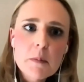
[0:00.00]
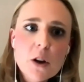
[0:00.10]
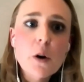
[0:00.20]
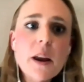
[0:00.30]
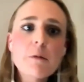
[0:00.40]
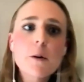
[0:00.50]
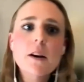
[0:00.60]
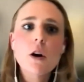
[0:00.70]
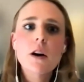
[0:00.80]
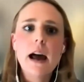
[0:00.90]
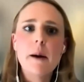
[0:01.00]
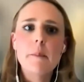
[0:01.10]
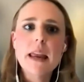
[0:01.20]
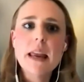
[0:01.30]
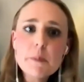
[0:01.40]
If we don't
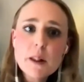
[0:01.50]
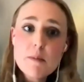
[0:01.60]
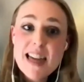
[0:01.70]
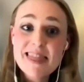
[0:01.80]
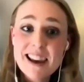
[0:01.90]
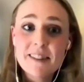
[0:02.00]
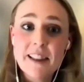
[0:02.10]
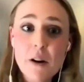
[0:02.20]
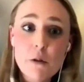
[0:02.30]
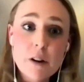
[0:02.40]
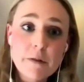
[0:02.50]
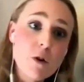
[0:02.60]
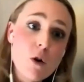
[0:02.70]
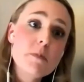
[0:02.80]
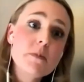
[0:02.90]
implement these legal
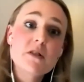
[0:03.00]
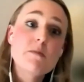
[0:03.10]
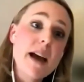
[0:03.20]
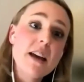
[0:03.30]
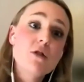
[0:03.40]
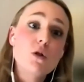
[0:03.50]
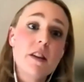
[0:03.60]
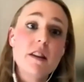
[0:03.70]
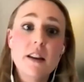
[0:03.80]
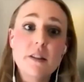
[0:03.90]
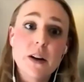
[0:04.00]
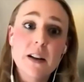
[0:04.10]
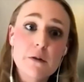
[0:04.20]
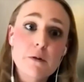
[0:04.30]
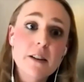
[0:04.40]
reforms to make sure that these
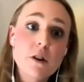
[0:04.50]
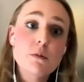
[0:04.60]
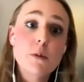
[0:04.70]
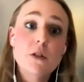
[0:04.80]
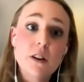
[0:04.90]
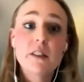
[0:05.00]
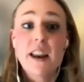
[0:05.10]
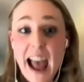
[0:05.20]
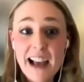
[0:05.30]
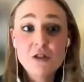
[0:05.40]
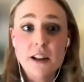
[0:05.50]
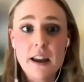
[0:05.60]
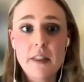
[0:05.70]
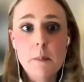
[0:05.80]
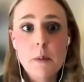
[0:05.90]
funded research projects can actually
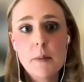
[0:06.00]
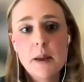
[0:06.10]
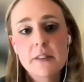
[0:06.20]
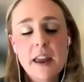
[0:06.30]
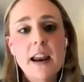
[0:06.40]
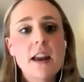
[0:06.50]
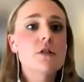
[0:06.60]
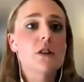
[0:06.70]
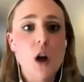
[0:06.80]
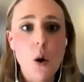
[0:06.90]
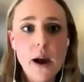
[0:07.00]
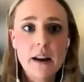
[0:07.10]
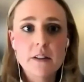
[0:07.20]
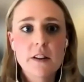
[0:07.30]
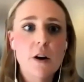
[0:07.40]
get the permits they need to go out
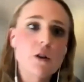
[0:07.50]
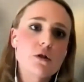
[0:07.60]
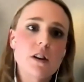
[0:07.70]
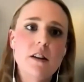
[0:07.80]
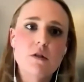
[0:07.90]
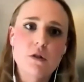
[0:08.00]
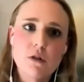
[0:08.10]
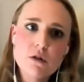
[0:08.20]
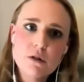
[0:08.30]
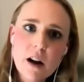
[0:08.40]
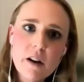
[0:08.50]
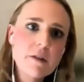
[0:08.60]
into the ocean and do stuff,